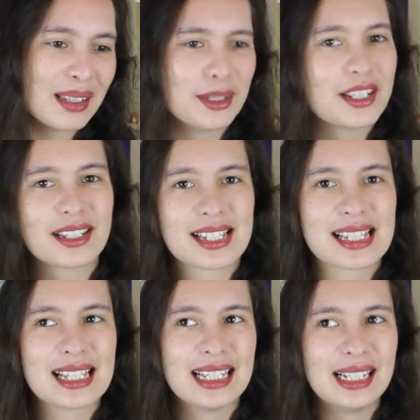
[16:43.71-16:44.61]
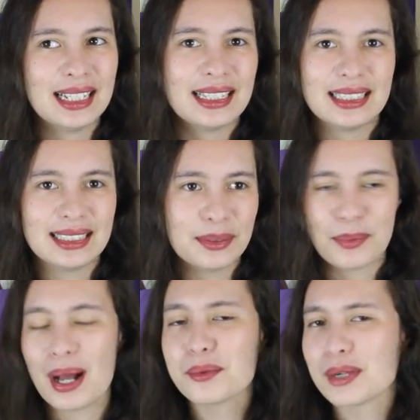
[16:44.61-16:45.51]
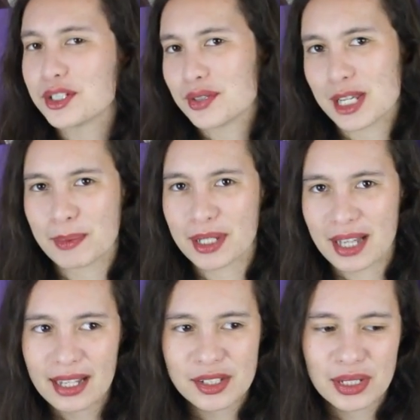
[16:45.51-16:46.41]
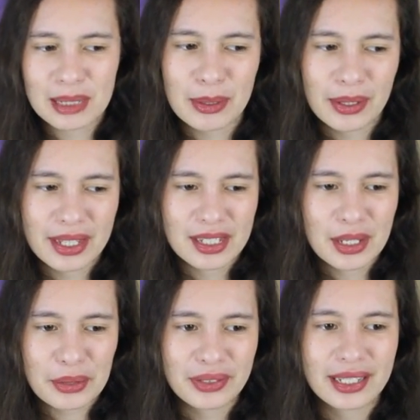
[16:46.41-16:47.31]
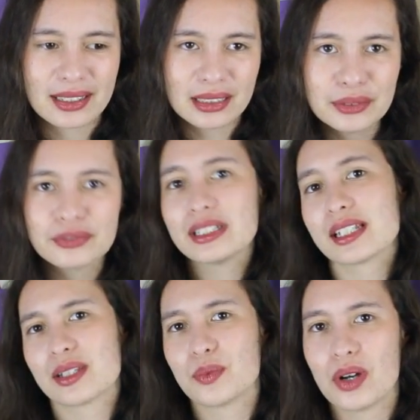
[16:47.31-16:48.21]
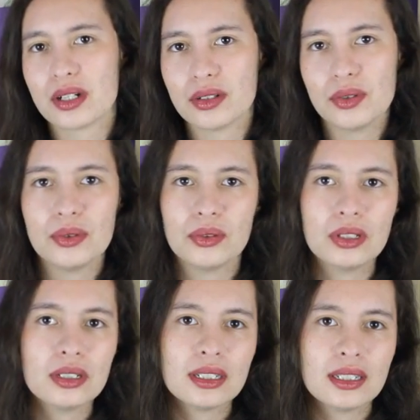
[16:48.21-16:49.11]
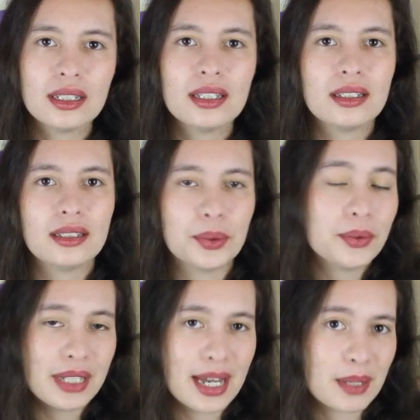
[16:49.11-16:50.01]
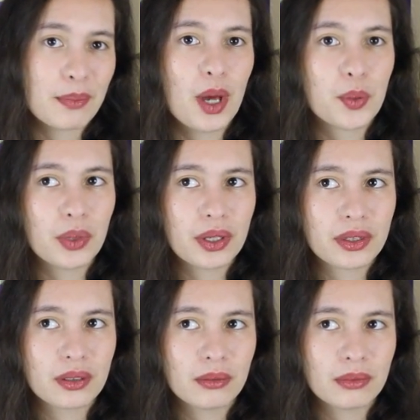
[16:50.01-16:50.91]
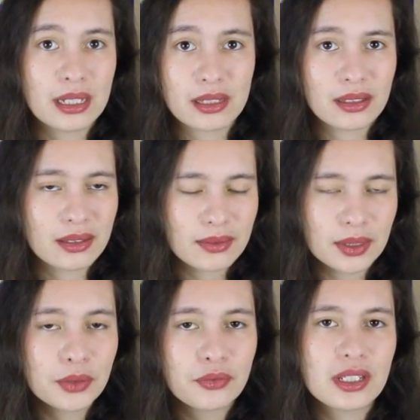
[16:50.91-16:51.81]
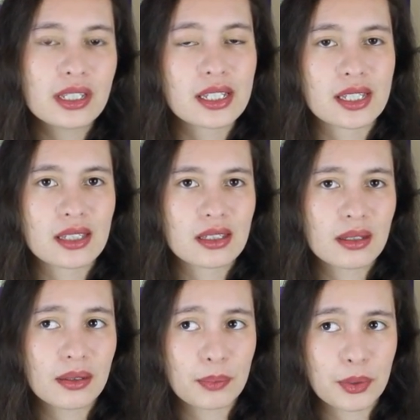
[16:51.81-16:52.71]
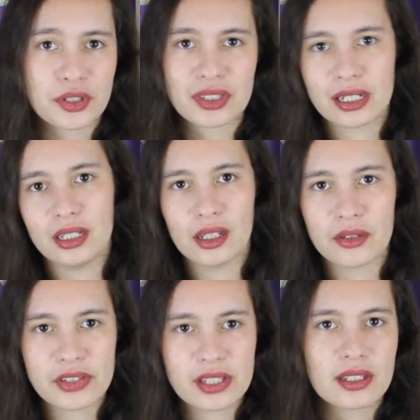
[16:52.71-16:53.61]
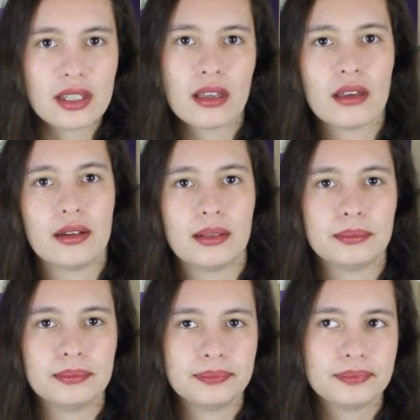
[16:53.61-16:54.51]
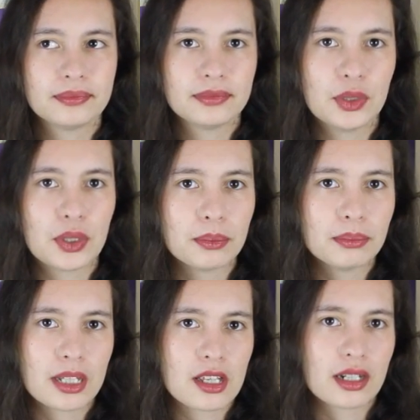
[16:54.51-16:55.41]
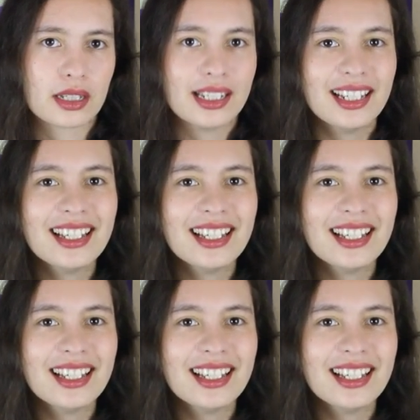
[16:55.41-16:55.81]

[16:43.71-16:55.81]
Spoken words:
Because while Reiju has been kind to him and all that stuff, like, Luffy is the one who he has a bond with. Luffy is the person that he loves. You know, platonically.